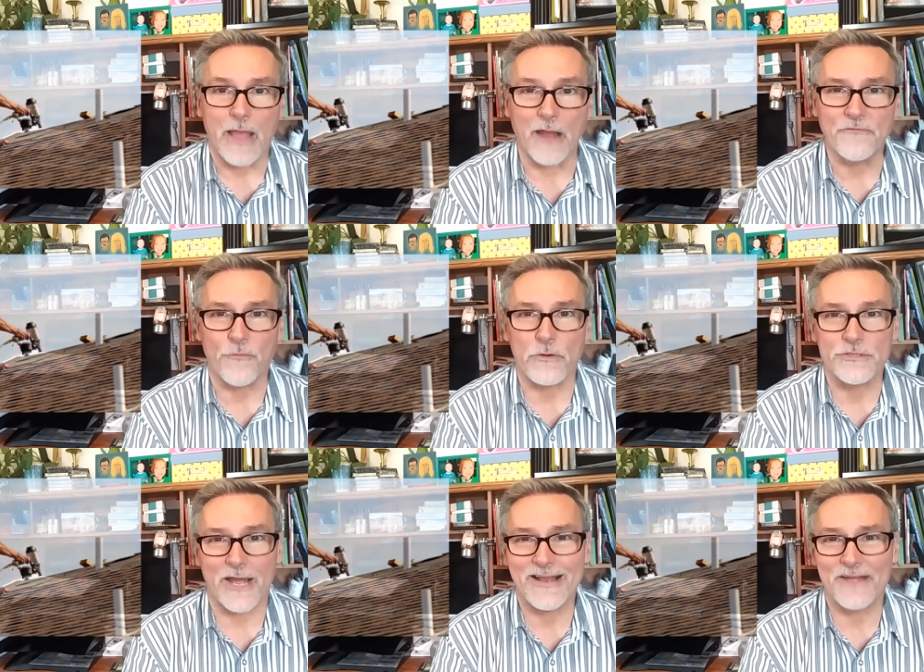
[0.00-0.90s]

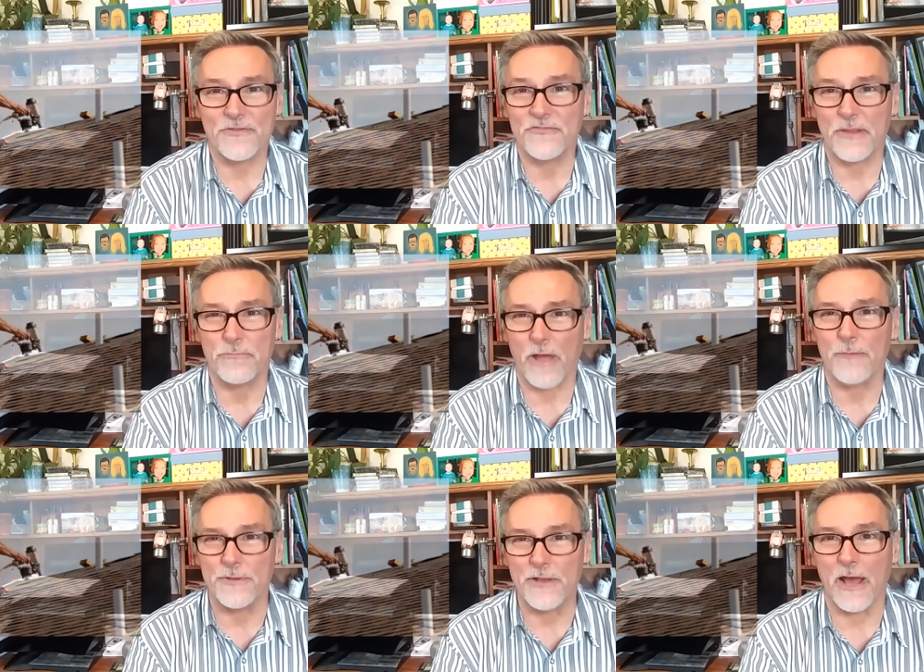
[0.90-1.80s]
Unfortunately, I'd have to say
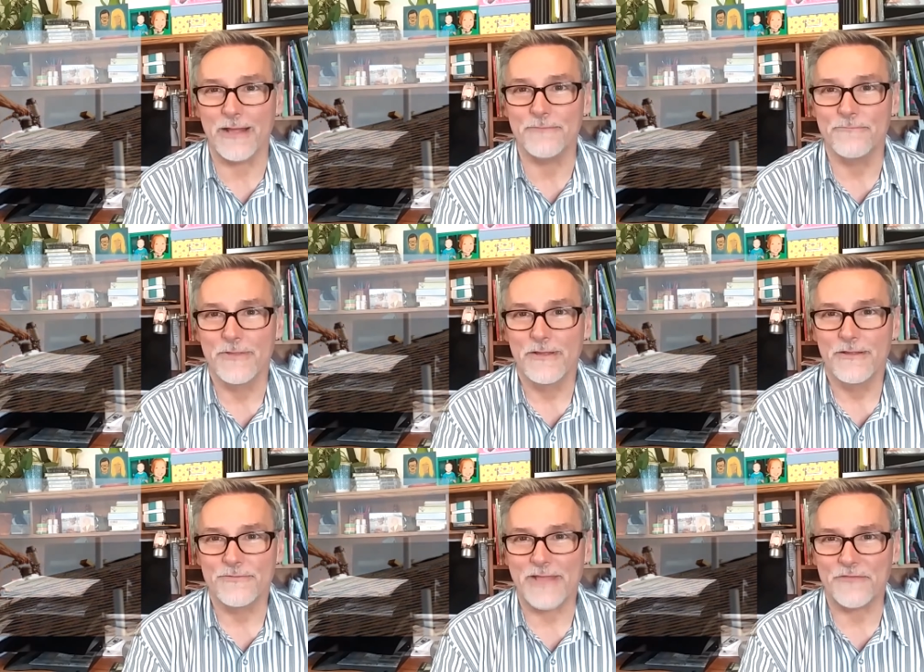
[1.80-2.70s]
probably not.
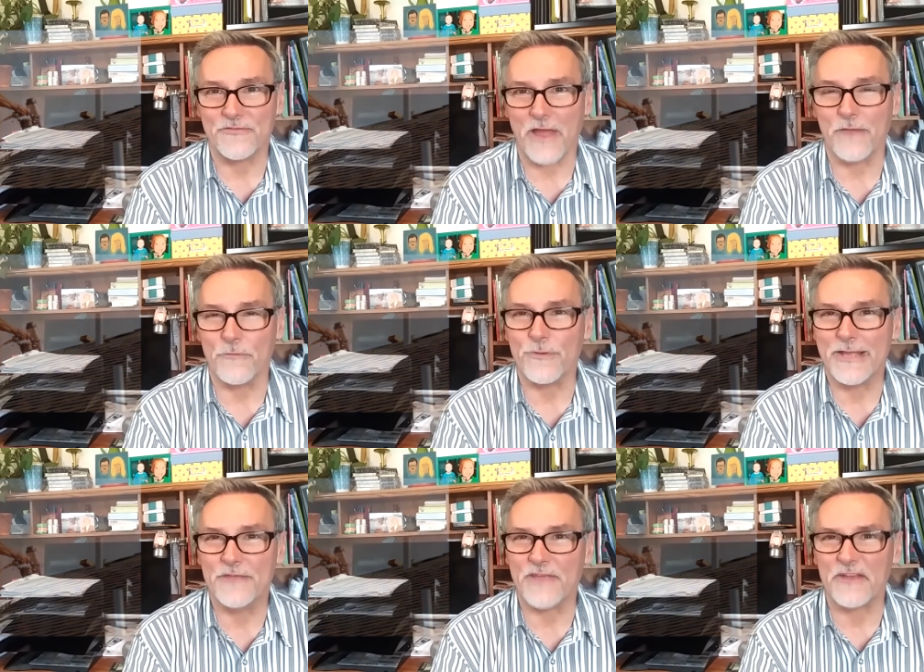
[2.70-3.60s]
That's not really
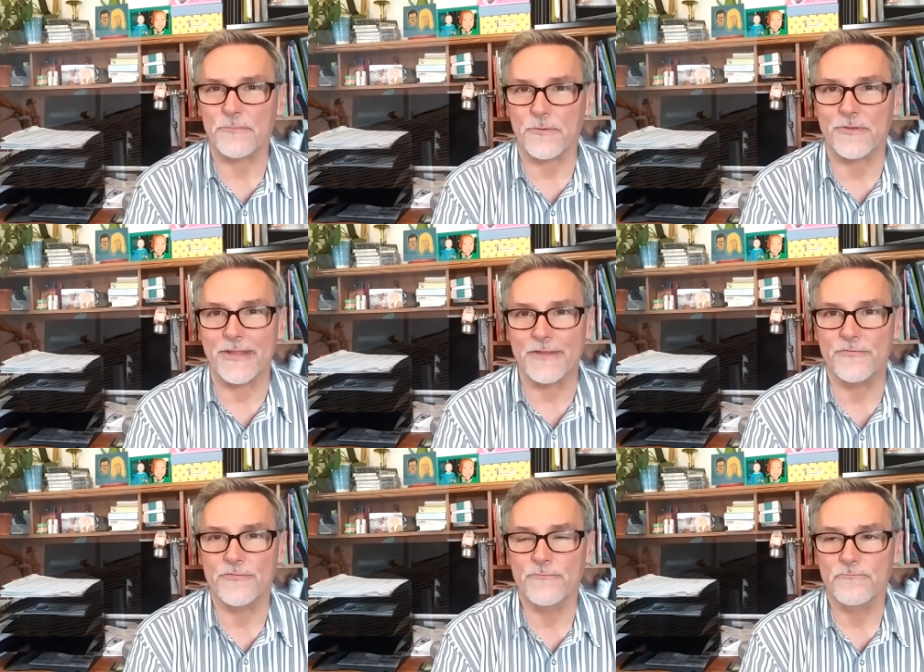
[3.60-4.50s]
his
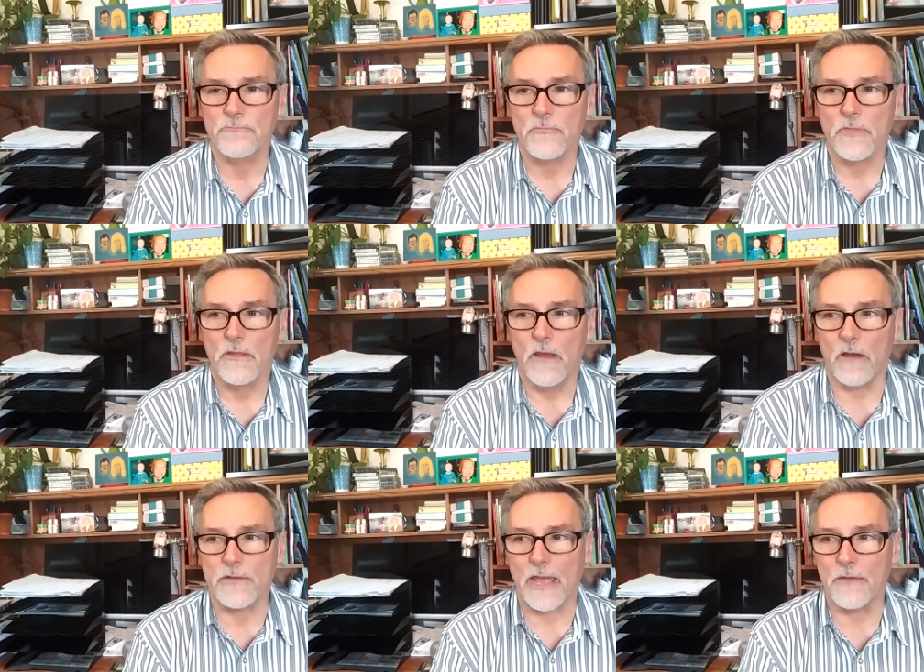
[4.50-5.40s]
expertise.
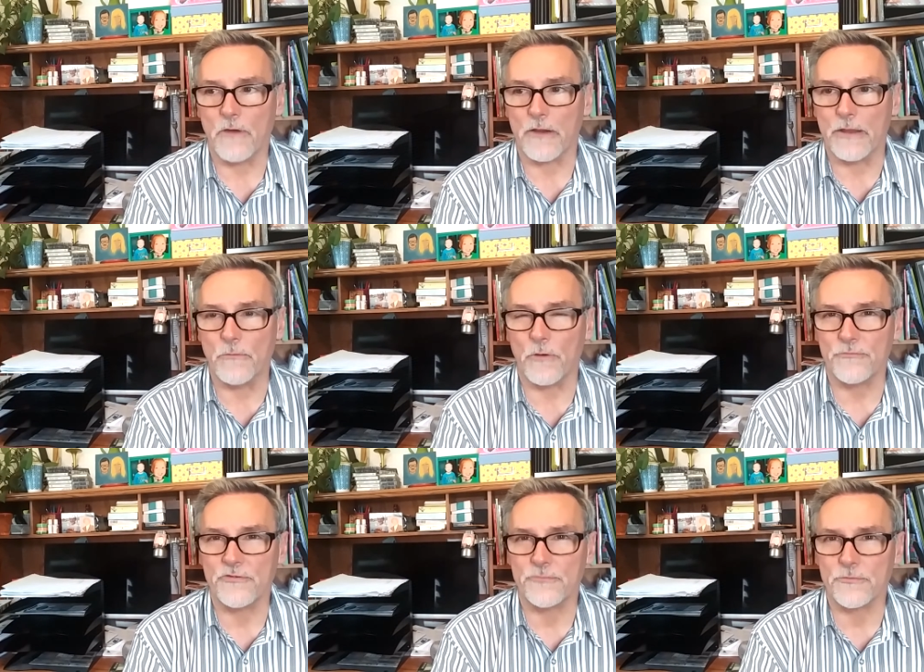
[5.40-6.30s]
Okay, all right, well,
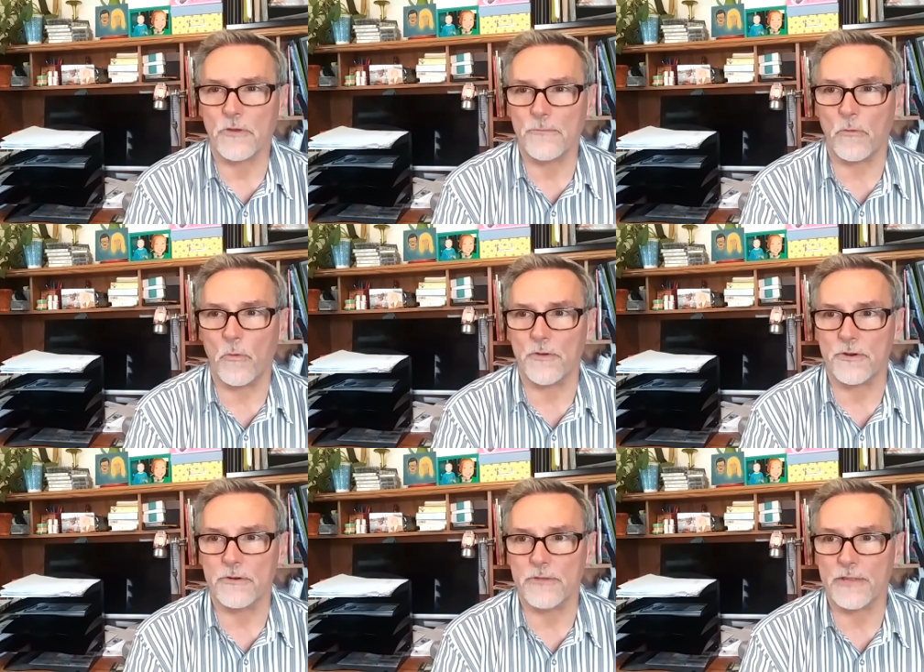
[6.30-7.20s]
since we're talking about
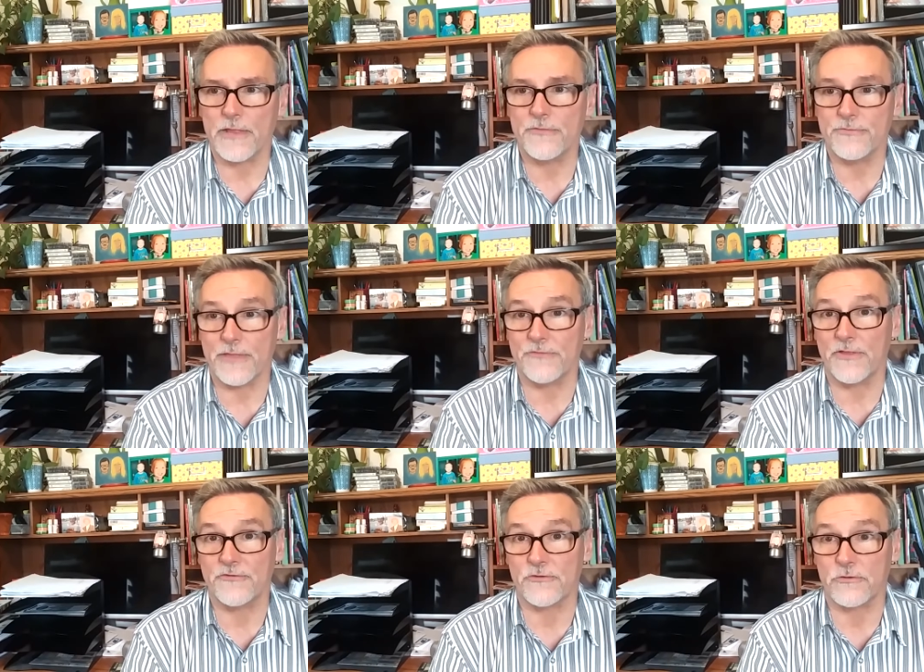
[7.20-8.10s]
water, let, let, let,
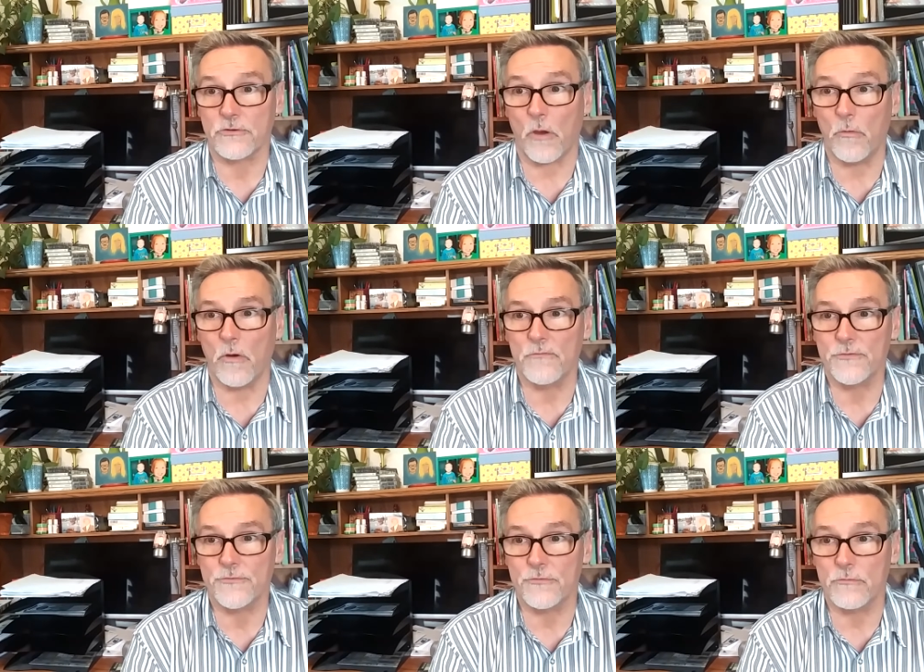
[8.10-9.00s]
us go
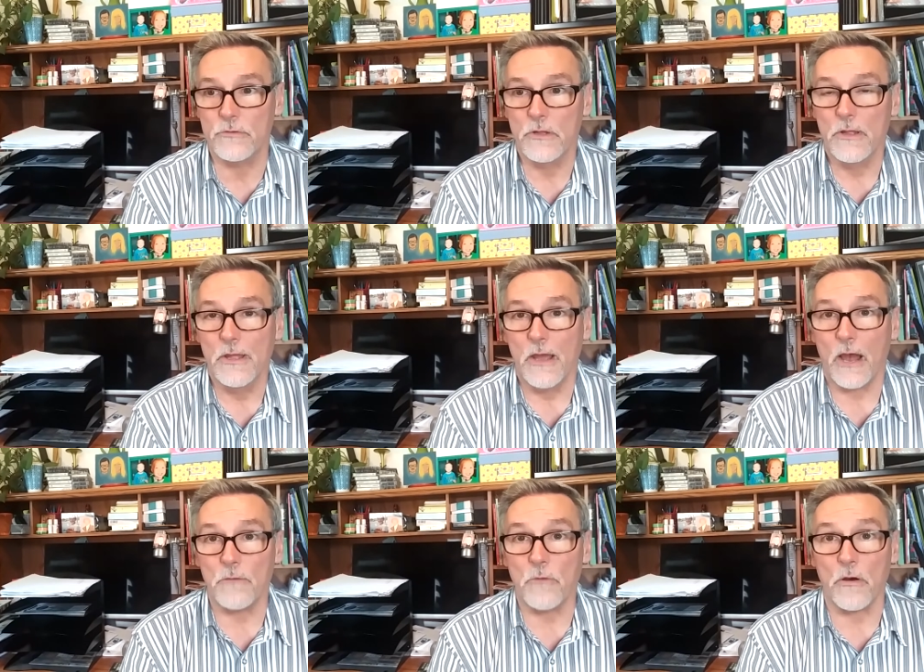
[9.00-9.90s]
over to,
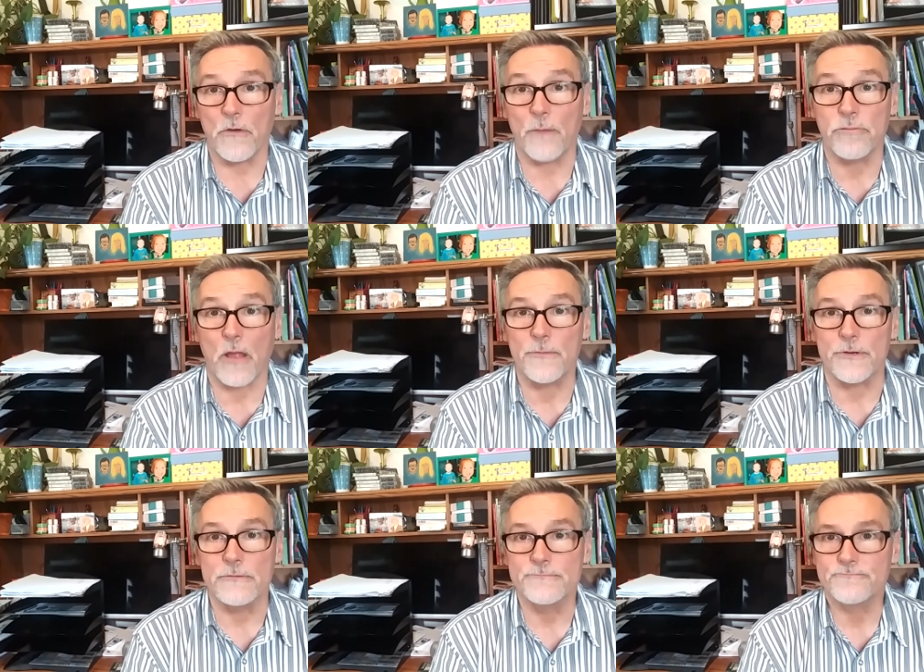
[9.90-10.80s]
uh, well, a plumber.